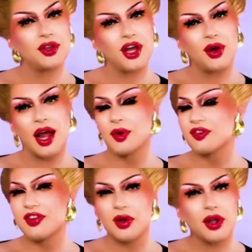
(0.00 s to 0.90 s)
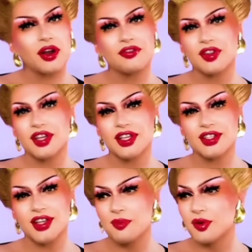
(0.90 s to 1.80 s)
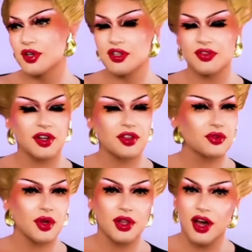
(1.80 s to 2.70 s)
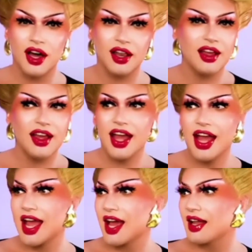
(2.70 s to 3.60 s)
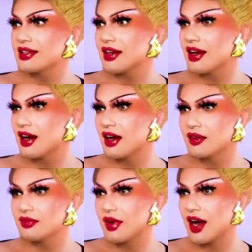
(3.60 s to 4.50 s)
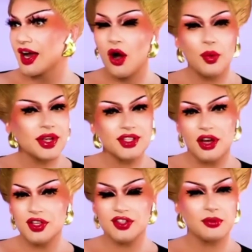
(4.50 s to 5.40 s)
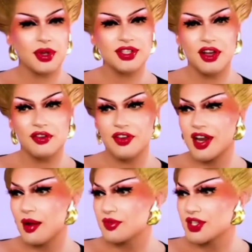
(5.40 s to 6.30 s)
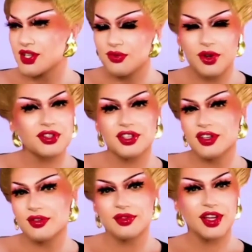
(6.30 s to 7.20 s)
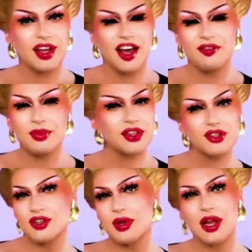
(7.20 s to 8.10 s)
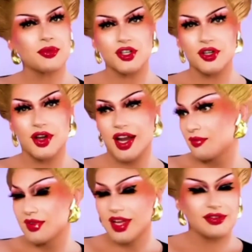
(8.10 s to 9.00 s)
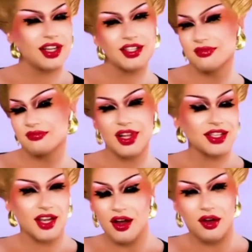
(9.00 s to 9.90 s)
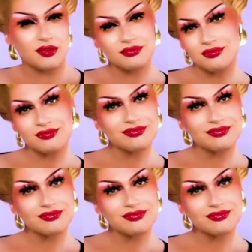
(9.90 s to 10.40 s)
You know, I worked very hard for this. I persevered through a lot, and I always saw this for myself, and I'm just thrilled to have made this dream come true. And I'm like, let's go.